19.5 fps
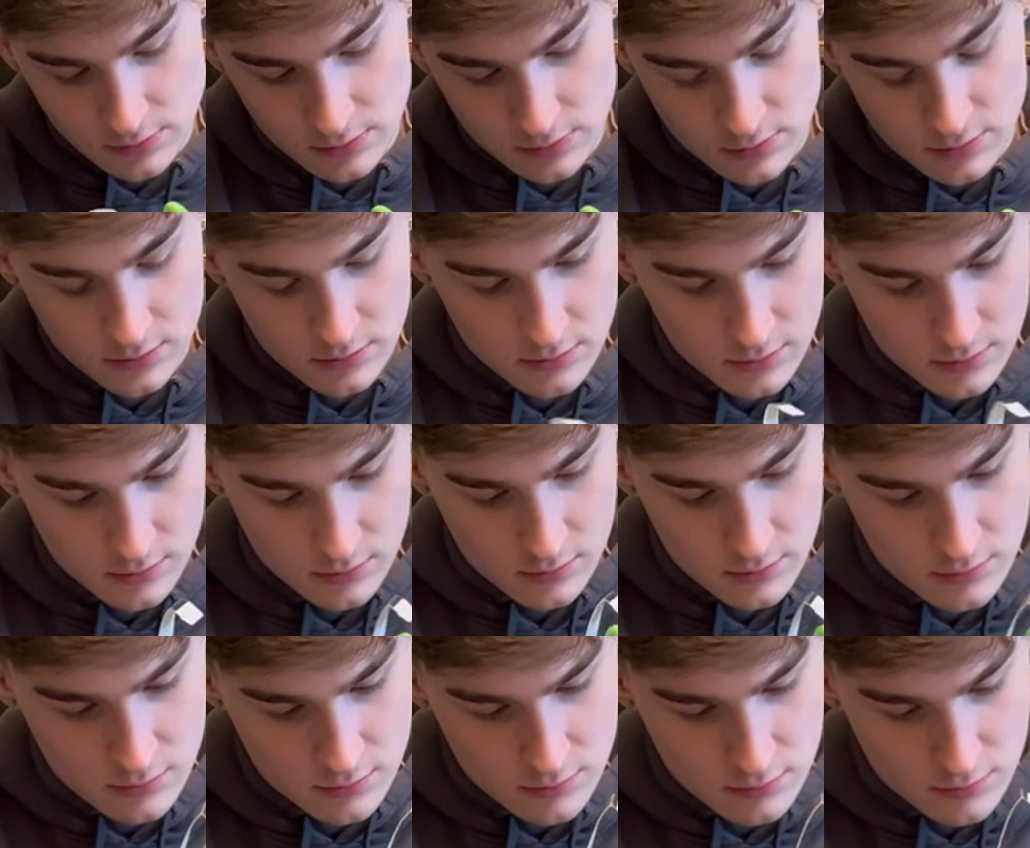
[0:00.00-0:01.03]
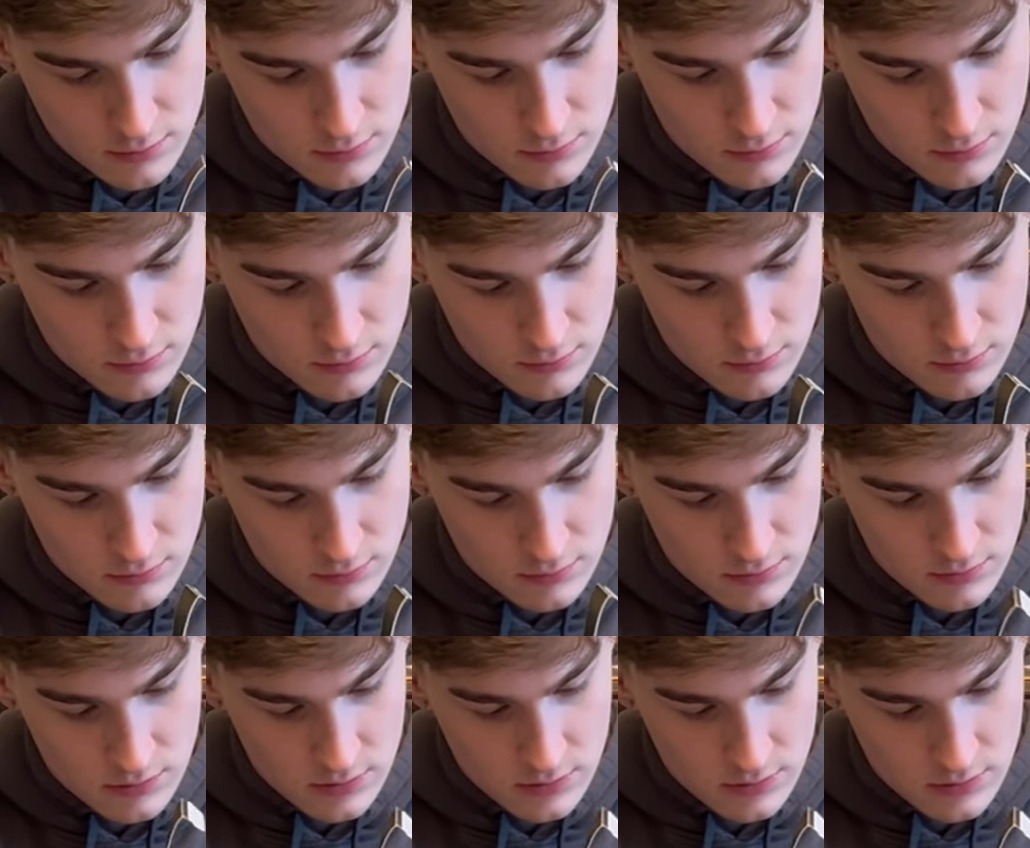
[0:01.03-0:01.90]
Nothing is said.